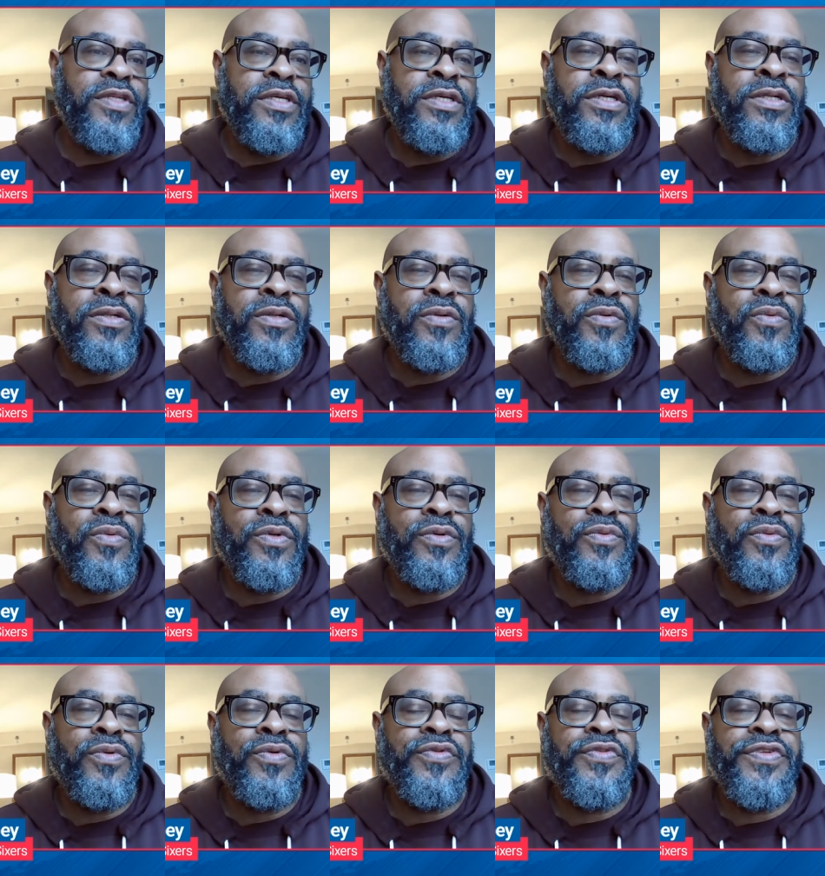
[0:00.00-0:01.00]
you know, we'll,
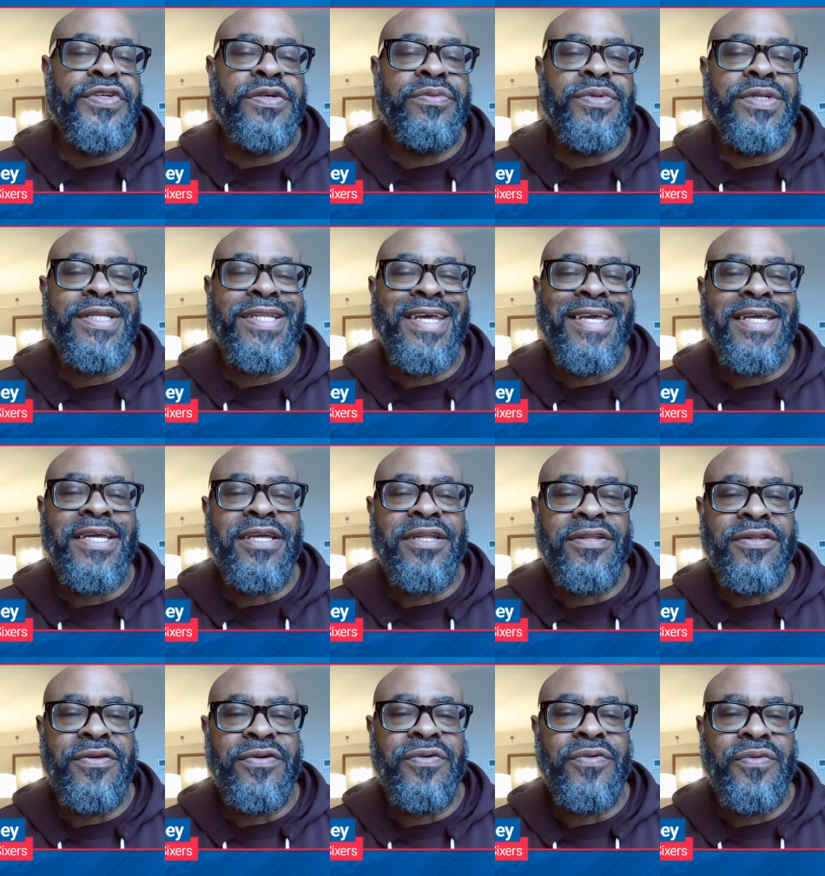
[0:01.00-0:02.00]
we'll see what they can
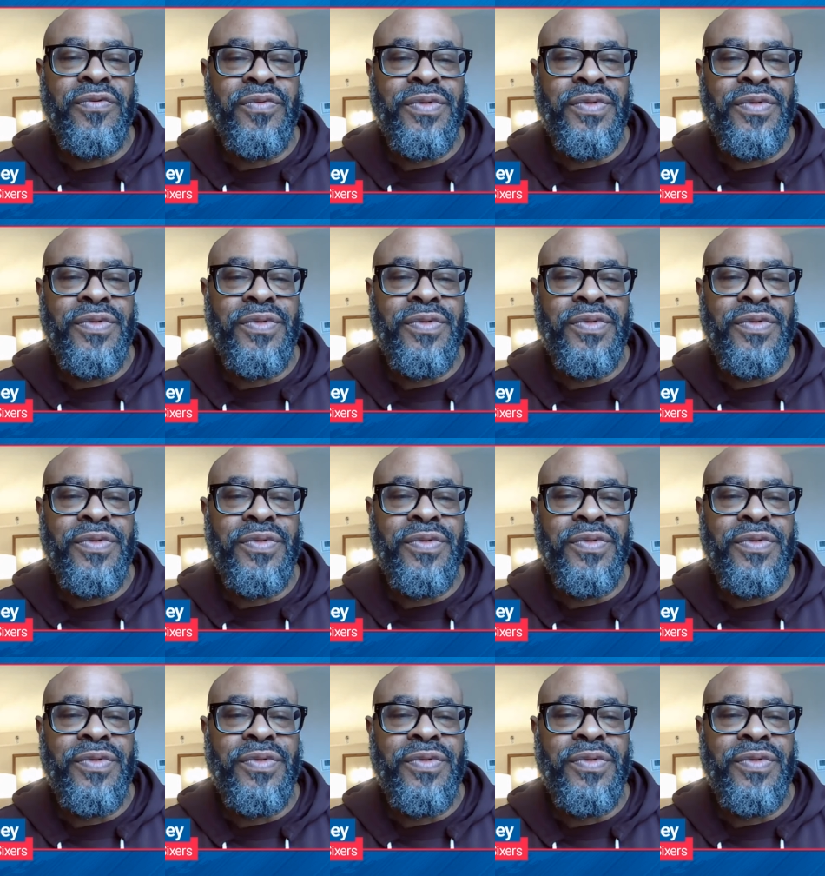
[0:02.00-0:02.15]
do.